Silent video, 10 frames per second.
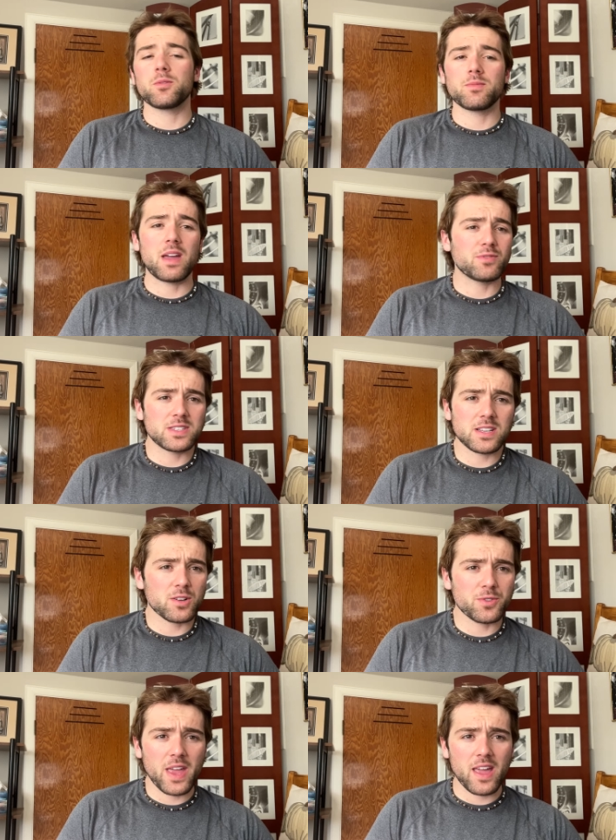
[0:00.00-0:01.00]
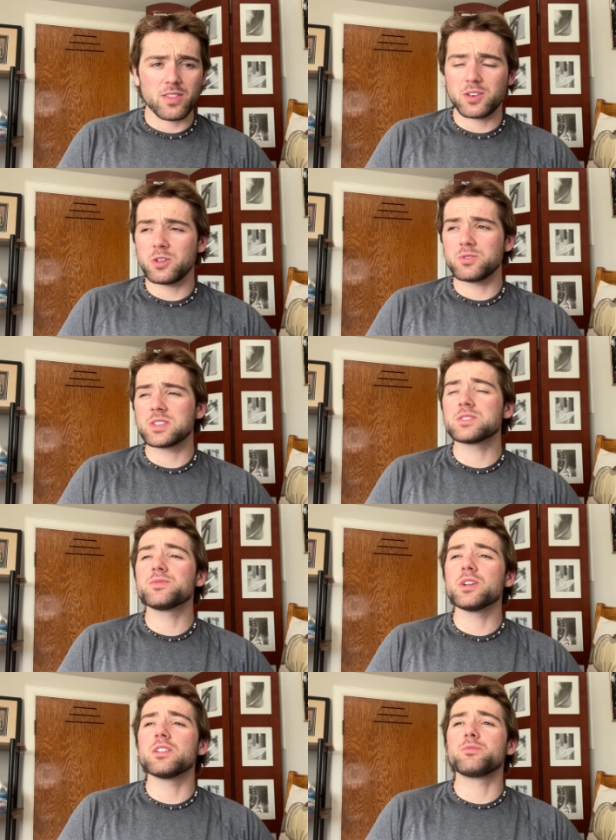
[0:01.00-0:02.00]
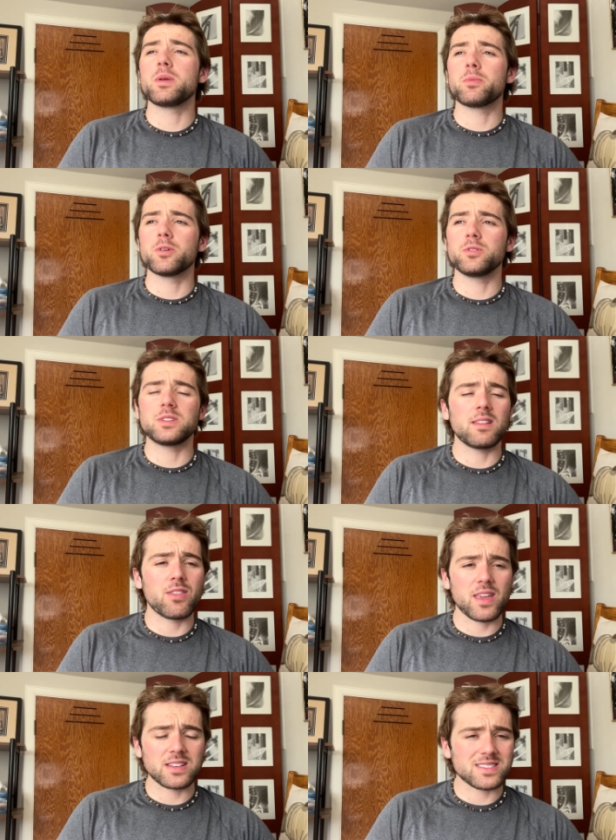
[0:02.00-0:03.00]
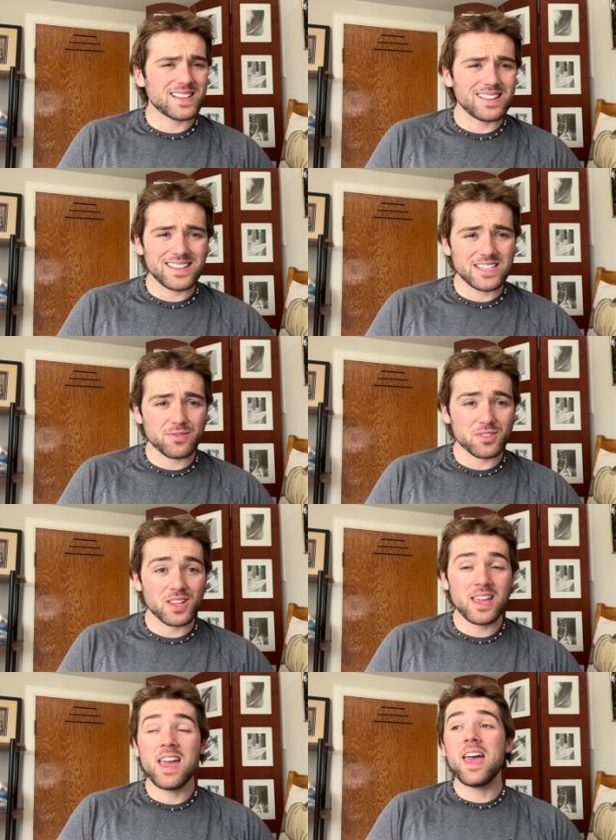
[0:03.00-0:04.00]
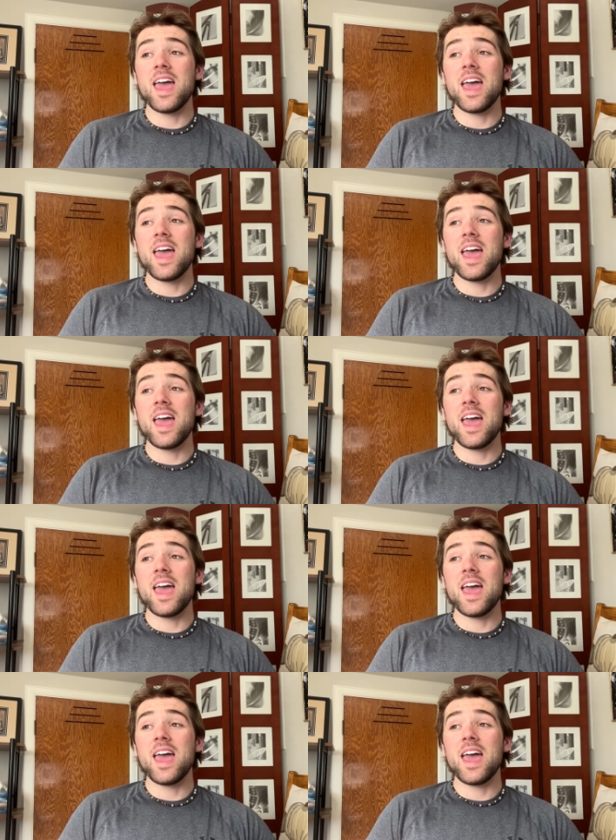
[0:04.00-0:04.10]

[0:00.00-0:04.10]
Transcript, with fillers: Every single day, the news is full of people who did things slightly differently,